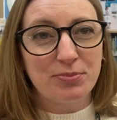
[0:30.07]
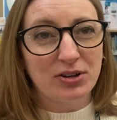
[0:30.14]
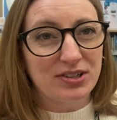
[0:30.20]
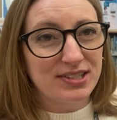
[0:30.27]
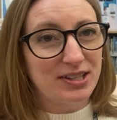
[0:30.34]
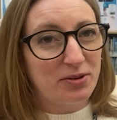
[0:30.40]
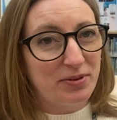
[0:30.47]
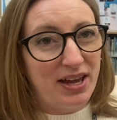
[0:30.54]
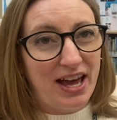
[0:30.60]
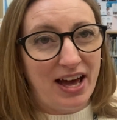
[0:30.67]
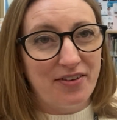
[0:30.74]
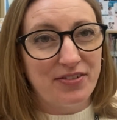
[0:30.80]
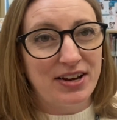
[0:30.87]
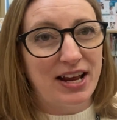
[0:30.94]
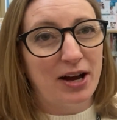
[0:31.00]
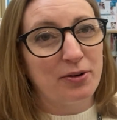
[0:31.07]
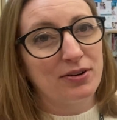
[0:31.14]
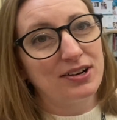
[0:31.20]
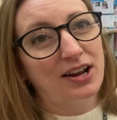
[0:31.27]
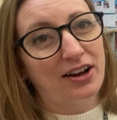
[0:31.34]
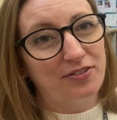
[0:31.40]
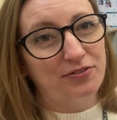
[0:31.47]
books that we have in
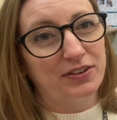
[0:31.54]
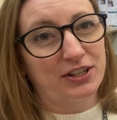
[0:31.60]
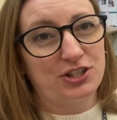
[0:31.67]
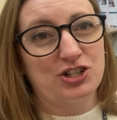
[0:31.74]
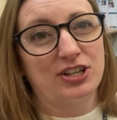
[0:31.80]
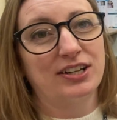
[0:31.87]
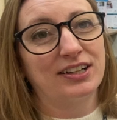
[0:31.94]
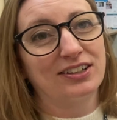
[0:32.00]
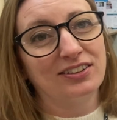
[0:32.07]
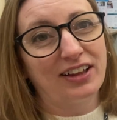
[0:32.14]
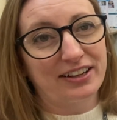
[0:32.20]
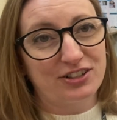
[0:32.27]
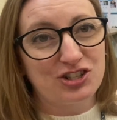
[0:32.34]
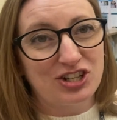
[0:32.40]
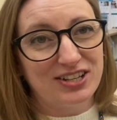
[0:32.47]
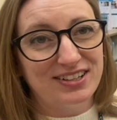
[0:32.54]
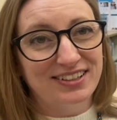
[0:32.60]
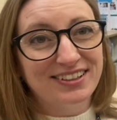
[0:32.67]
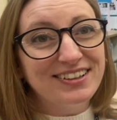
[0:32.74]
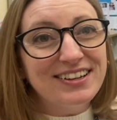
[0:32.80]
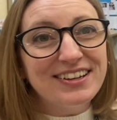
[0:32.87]
our nonfiction collection.